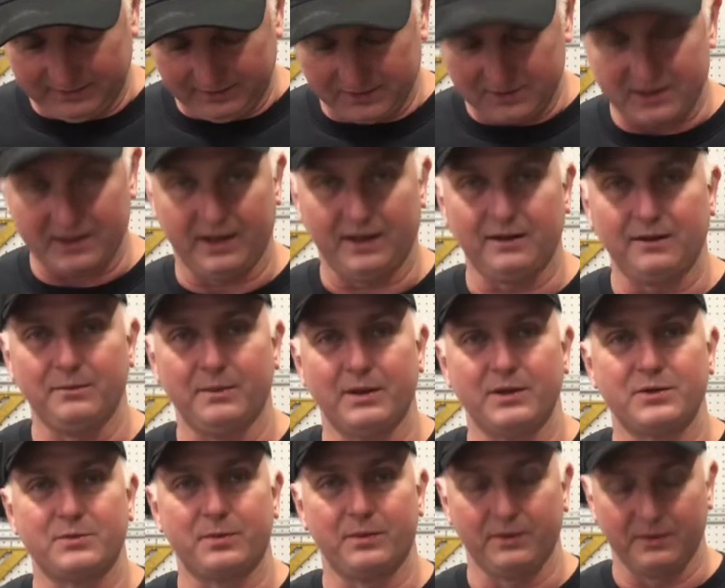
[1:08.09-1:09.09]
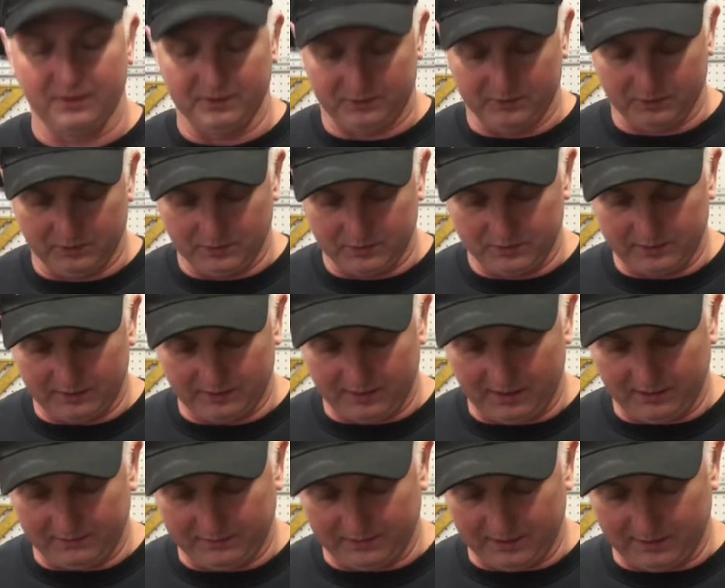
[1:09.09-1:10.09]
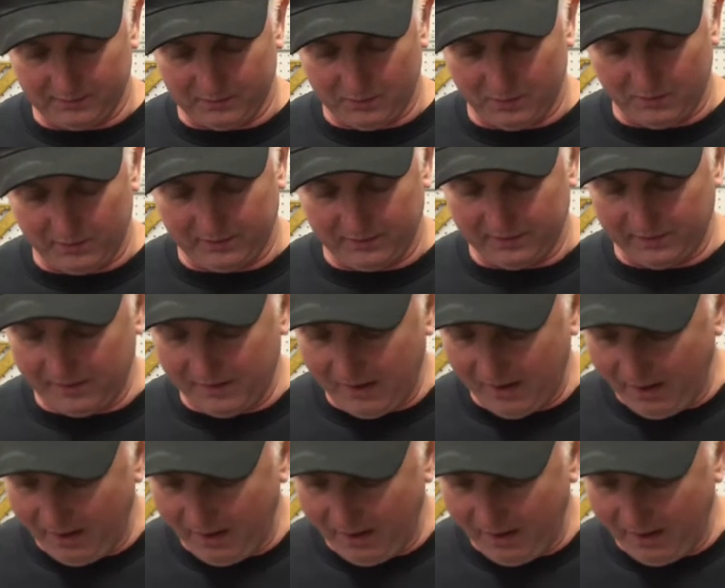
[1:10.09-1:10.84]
Stanley makes pretty good tools and they're lifetime warranty.